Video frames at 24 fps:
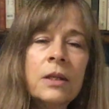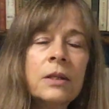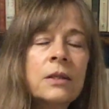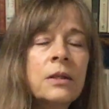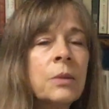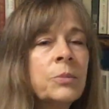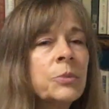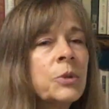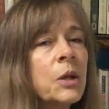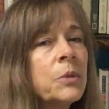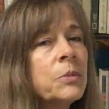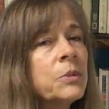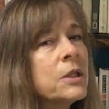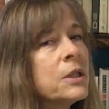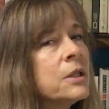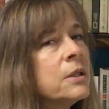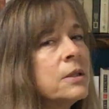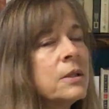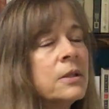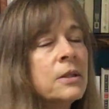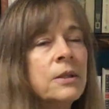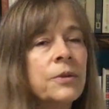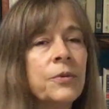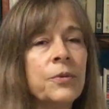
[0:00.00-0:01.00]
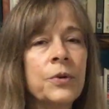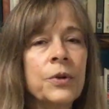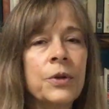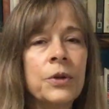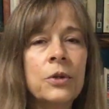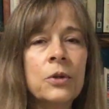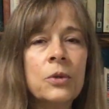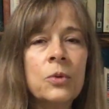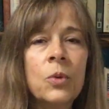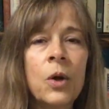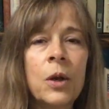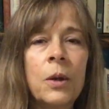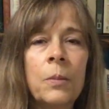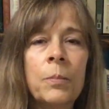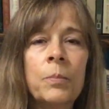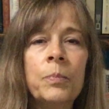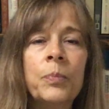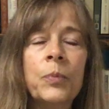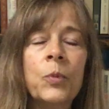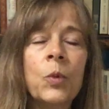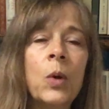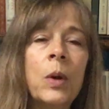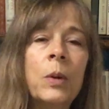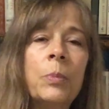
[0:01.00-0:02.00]
Sometimes this is difficult
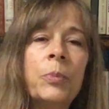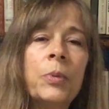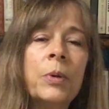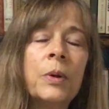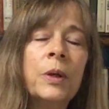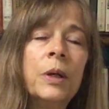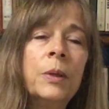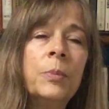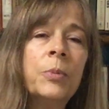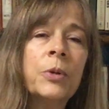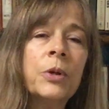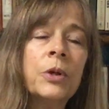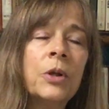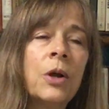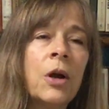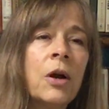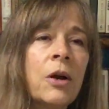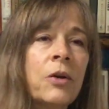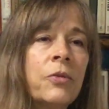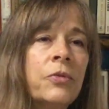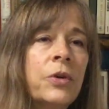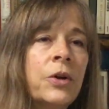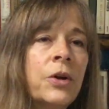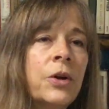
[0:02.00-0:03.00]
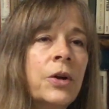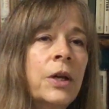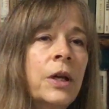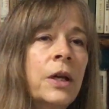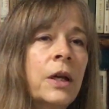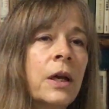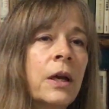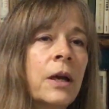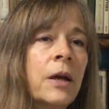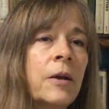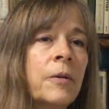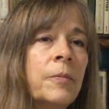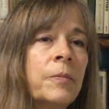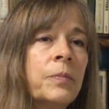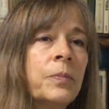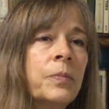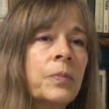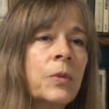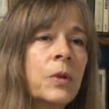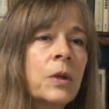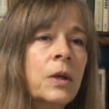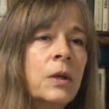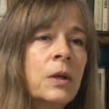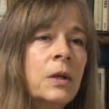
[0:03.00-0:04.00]
when people are very
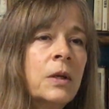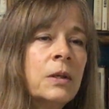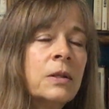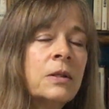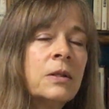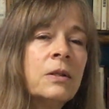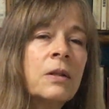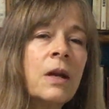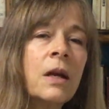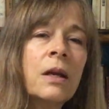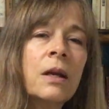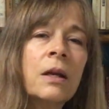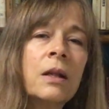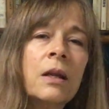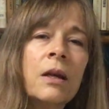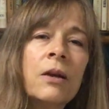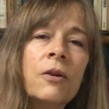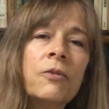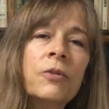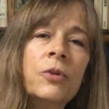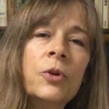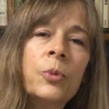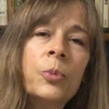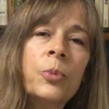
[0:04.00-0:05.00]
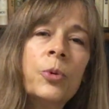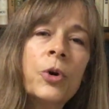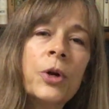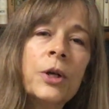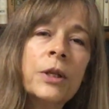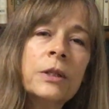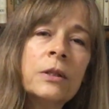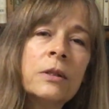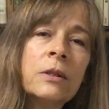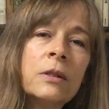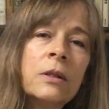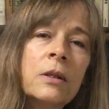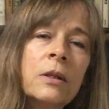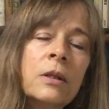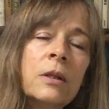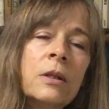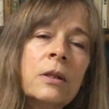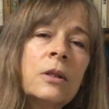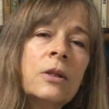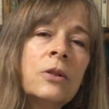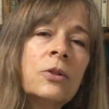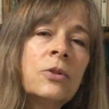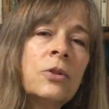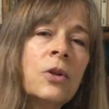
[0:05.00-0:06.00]
stuck in their viewpoints.
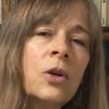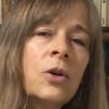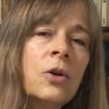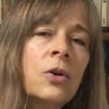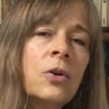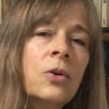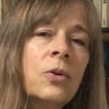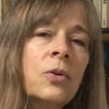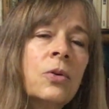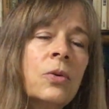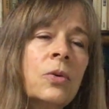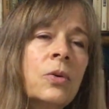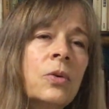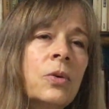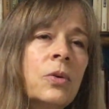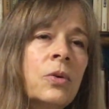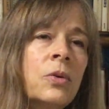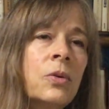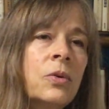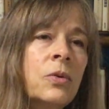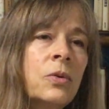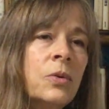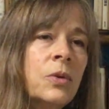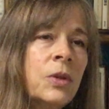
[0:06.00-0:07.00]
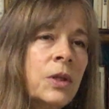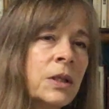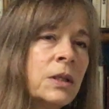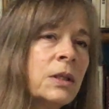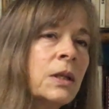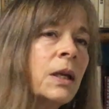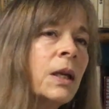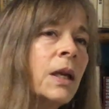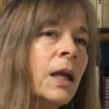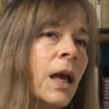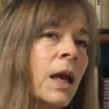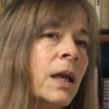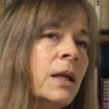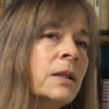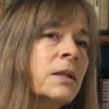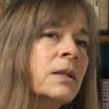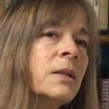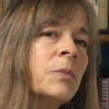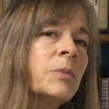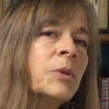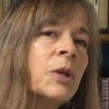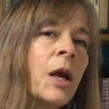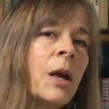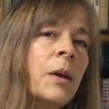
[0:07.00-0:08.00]
So this again
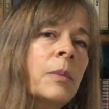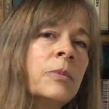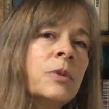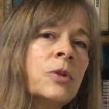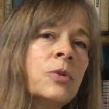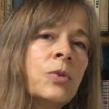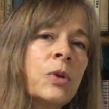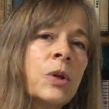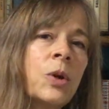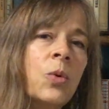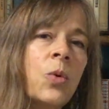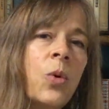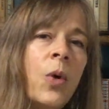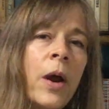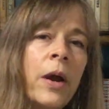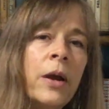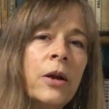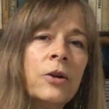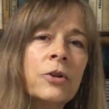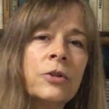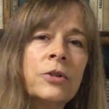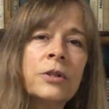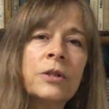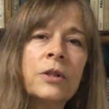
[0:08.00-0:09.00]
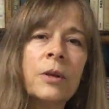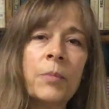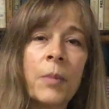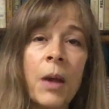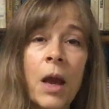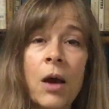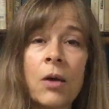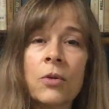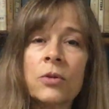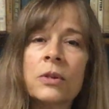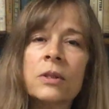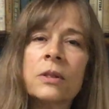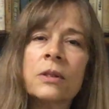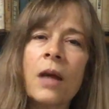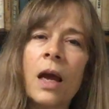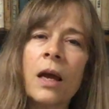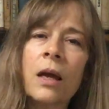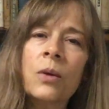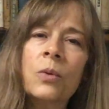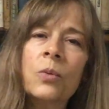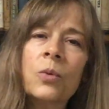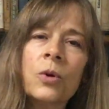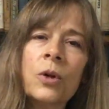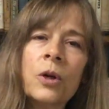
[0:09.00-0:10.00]
sometimes requires some
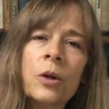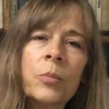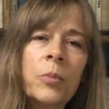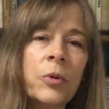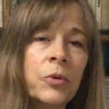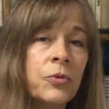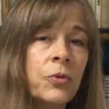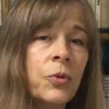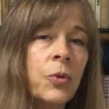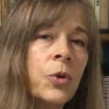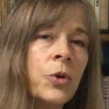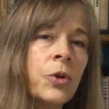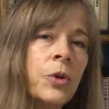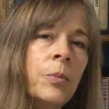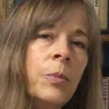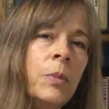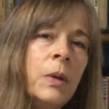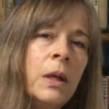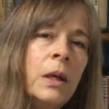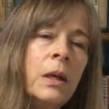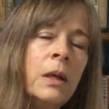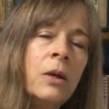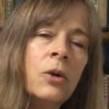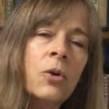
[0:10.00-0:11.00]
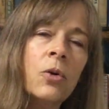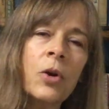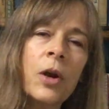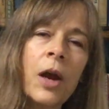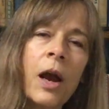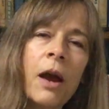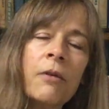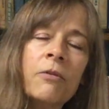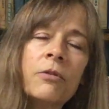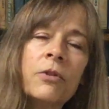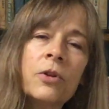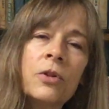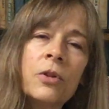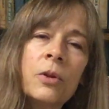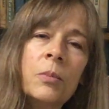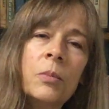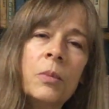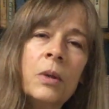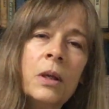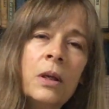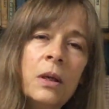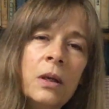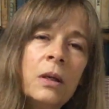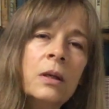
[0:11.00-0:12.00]
outside work before the meeting or after the
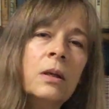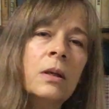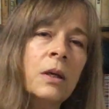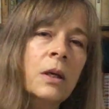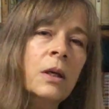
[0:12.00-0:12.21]
meeting.